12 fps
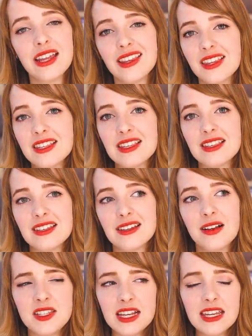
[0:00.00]
Like, this isn't
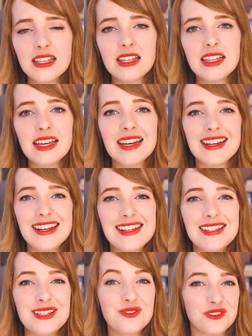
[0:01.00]
particularly an
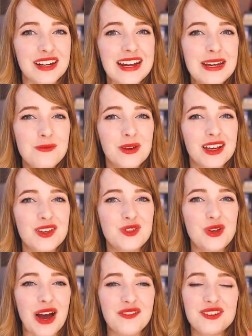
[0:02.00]
easy read because you have